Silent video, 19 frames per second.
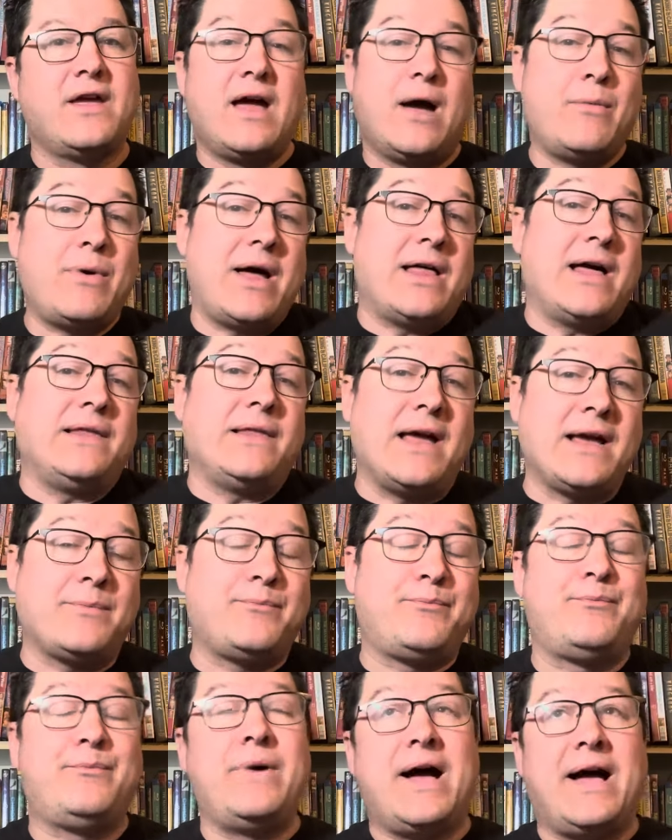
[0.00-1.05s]
Well,
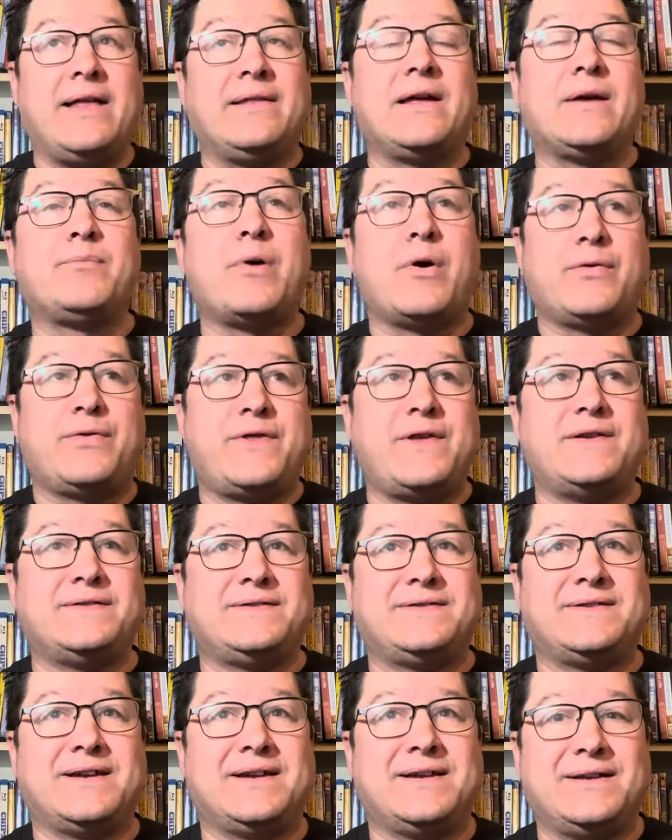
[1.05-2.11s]
I like both
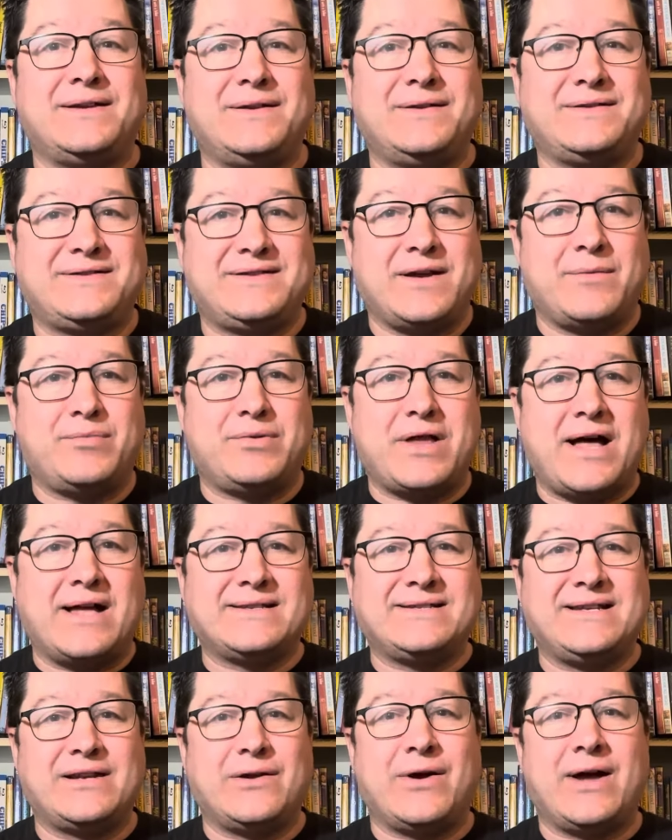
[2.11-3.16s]
these
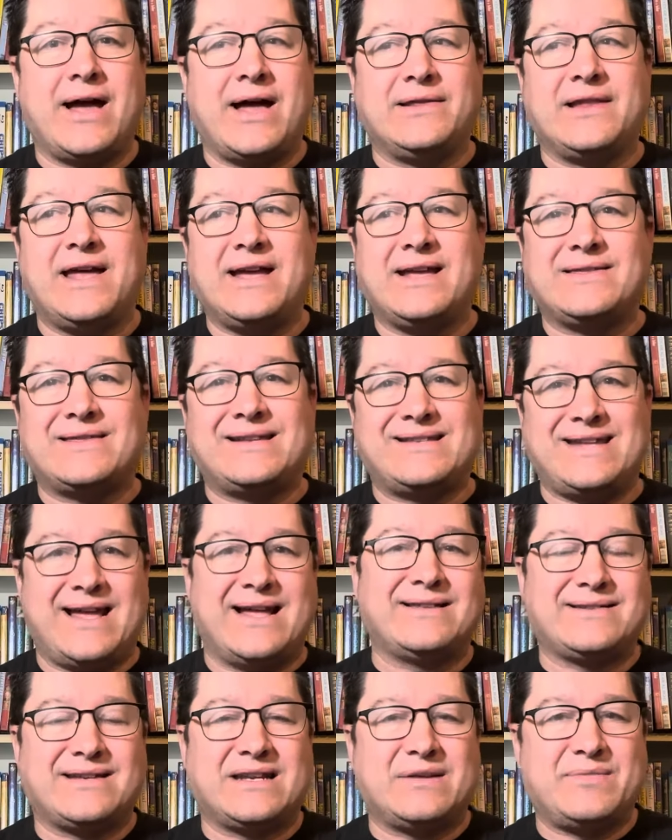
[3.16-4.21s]
subplots. You know, I like that
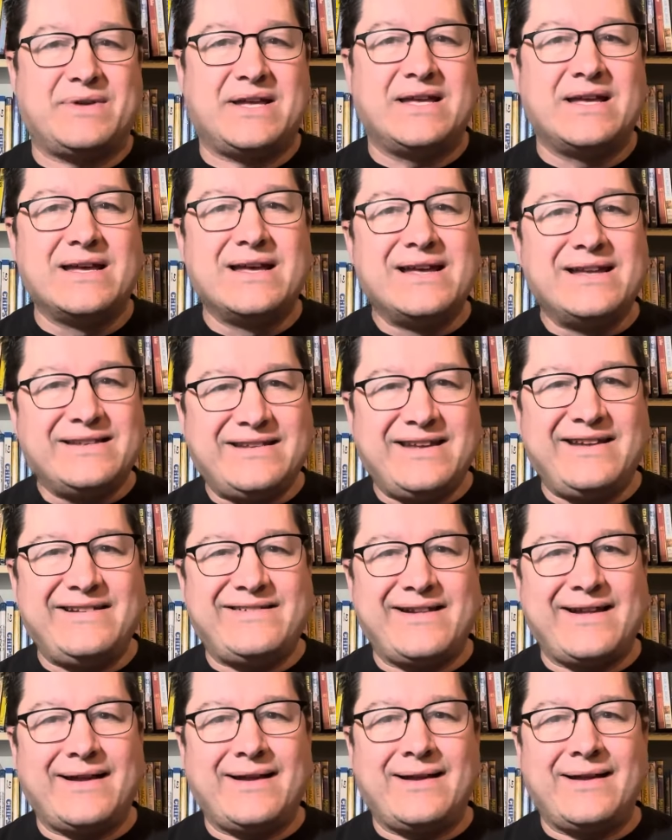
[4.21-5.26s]
Dan's going to be
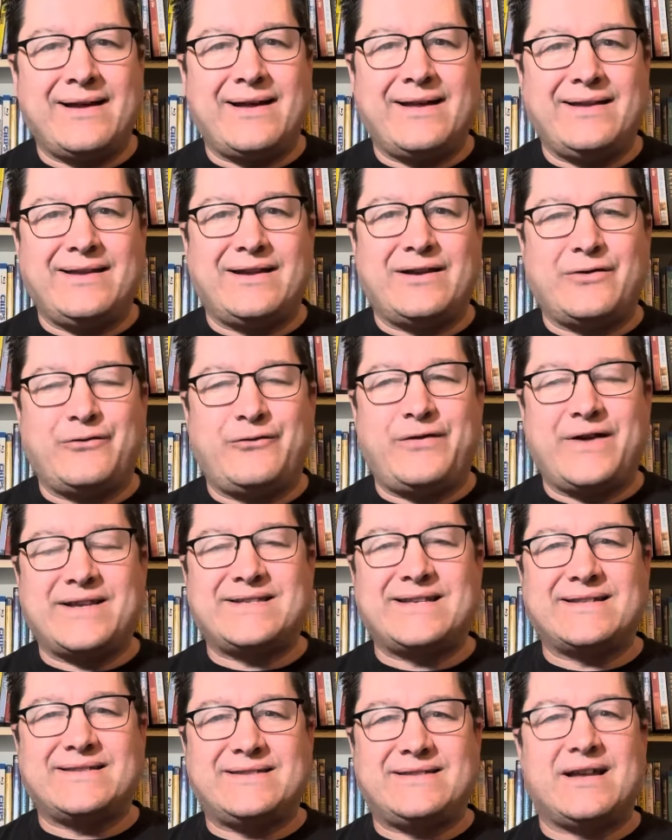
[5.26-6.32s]
teaching, you know,
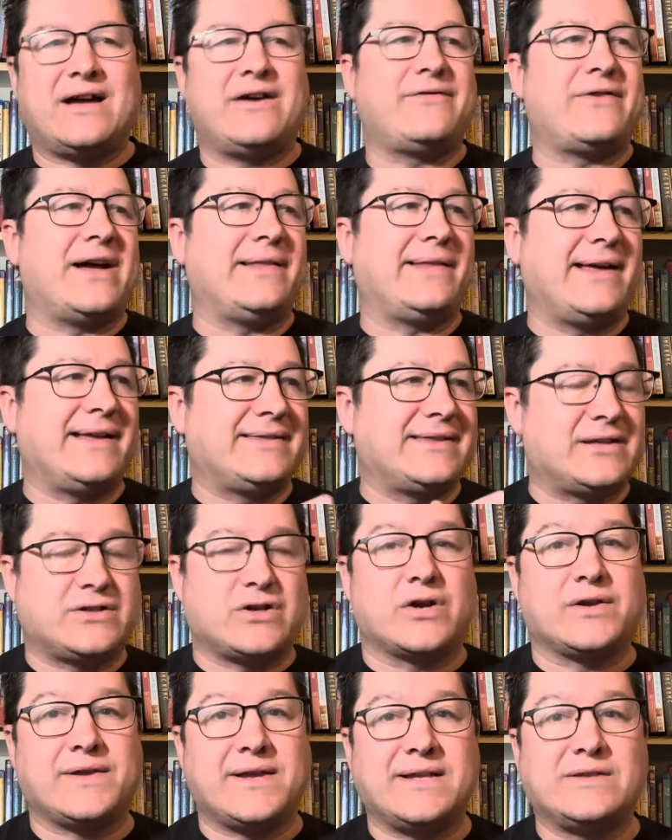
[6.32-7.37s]
fix-it stuff. I like that
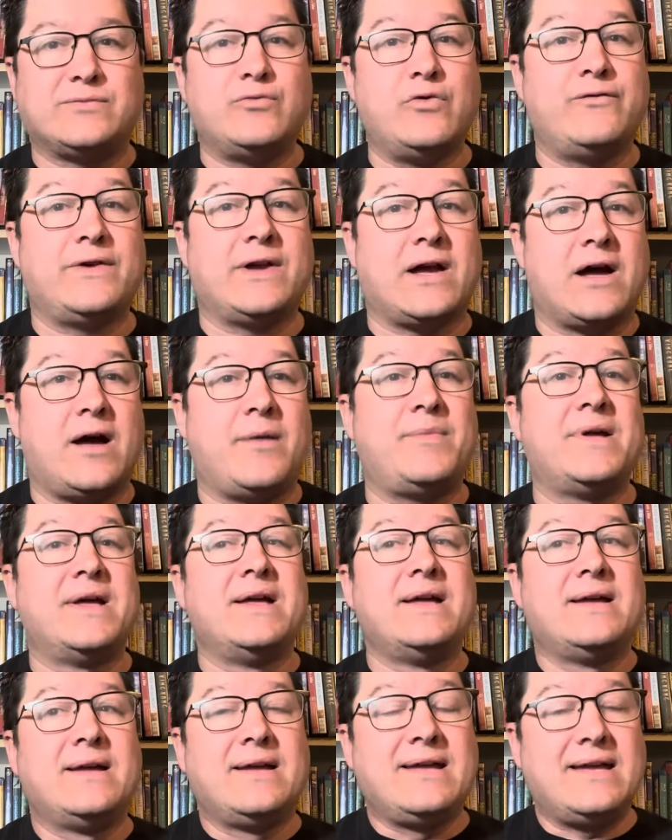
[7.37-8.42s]
Darlene's moving up
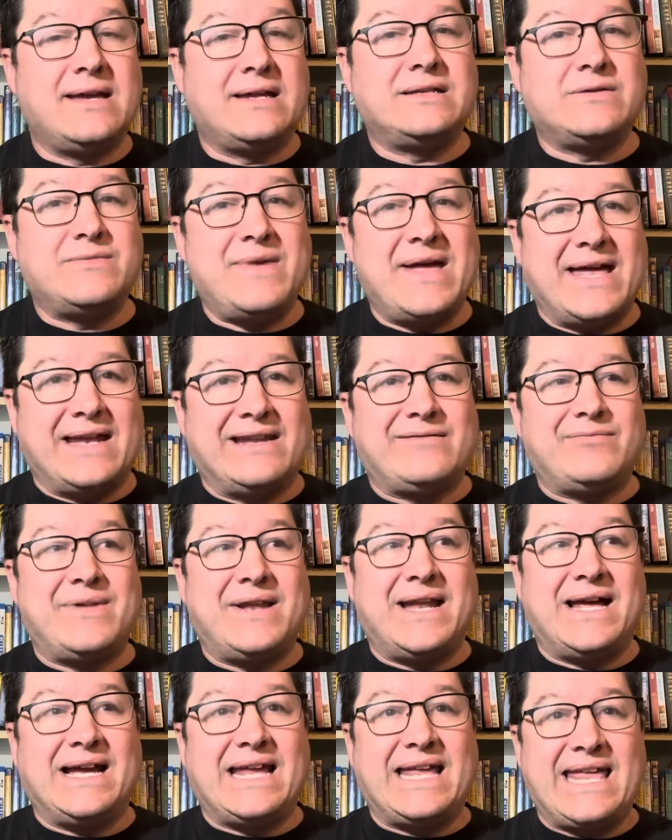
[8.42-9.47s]
into
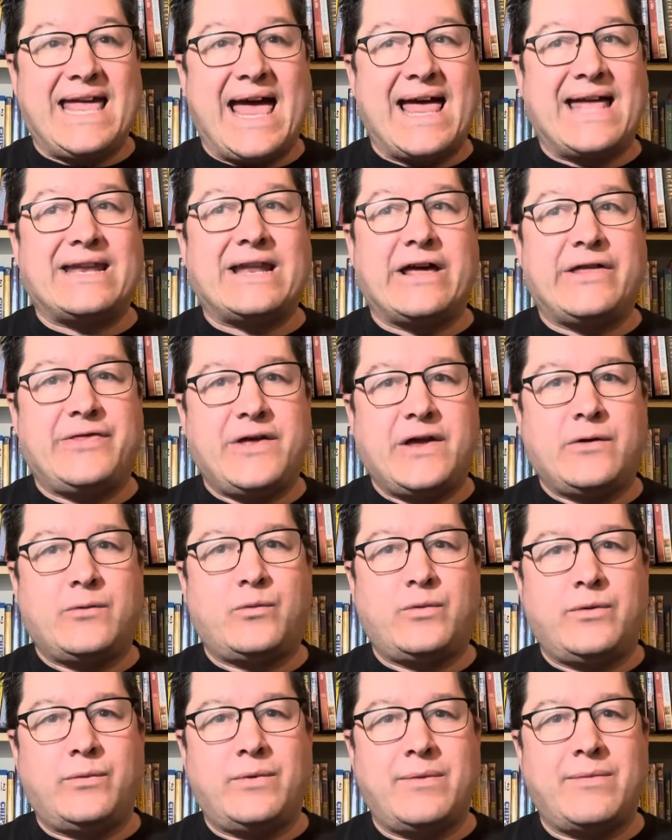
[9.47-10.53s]
management again. I think
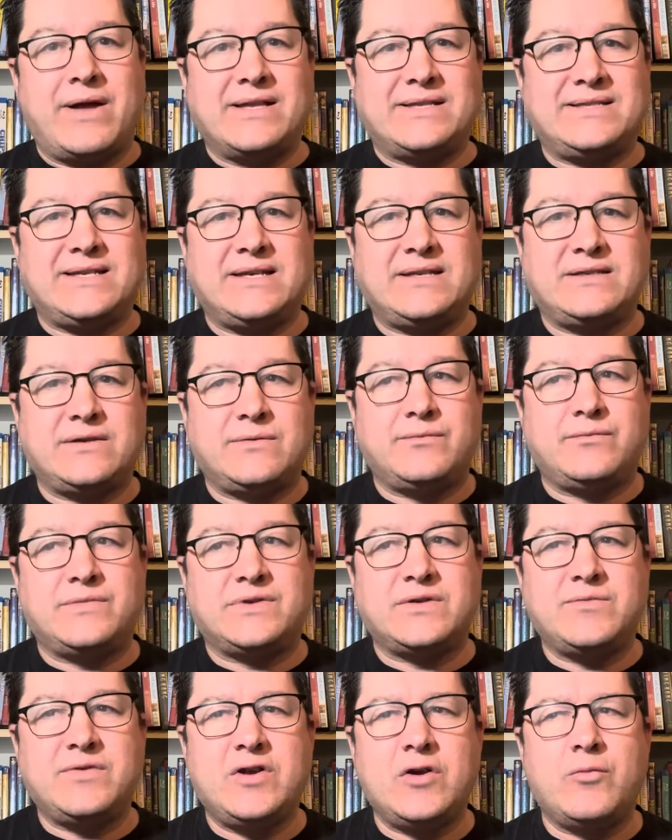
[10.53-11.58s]
we might see some
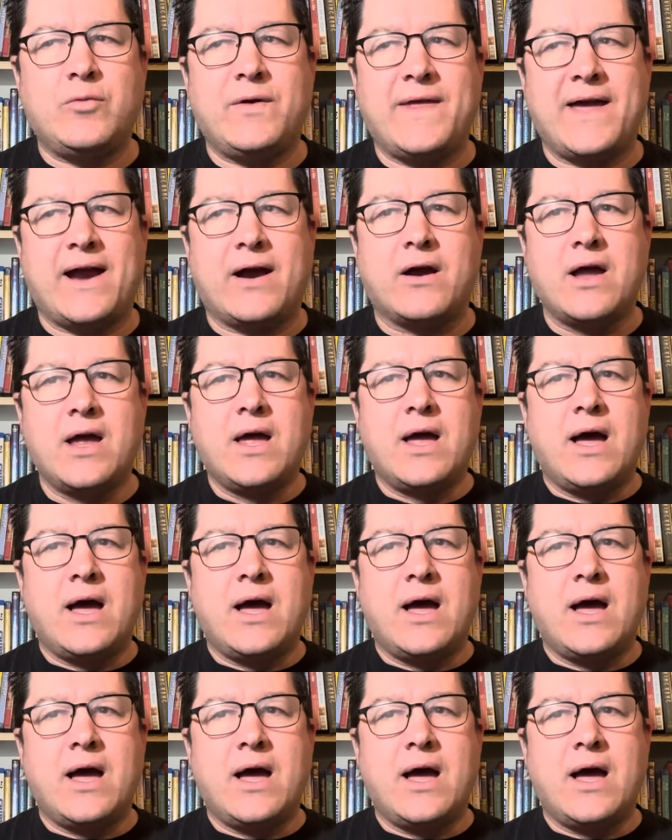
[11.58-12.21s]
humor there.